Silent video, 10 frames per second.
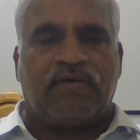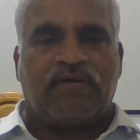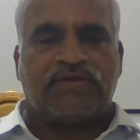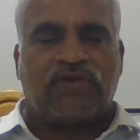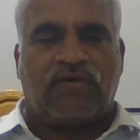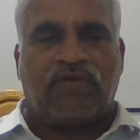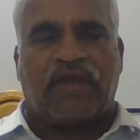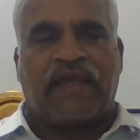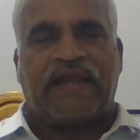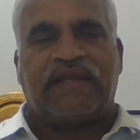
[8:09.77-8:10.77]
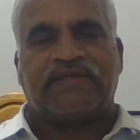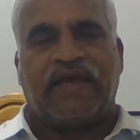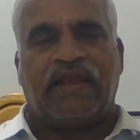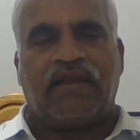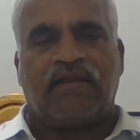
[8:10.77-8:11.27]
So you can
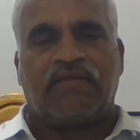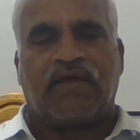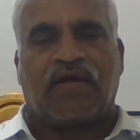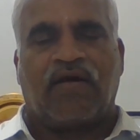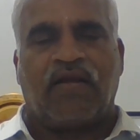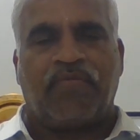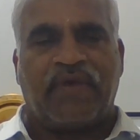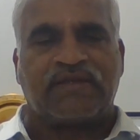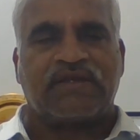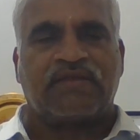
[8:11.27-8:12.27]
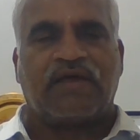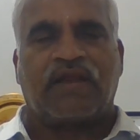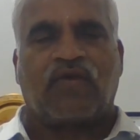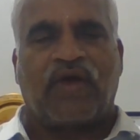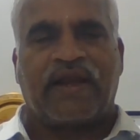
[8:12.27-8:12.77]
design the column based on the
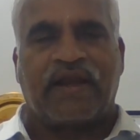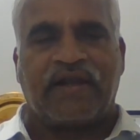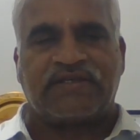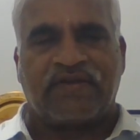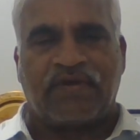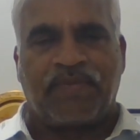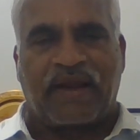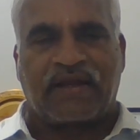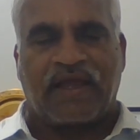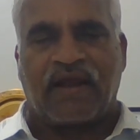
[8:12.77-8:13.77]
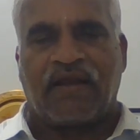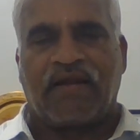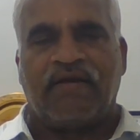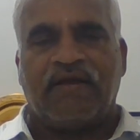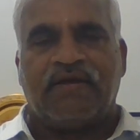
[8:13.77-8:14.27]
required condition of the practical
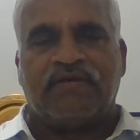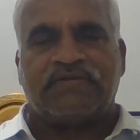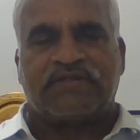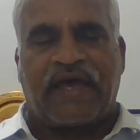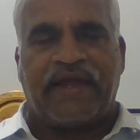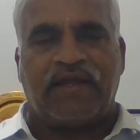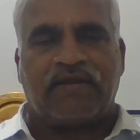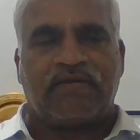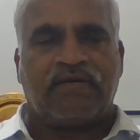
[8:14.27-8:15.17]
site.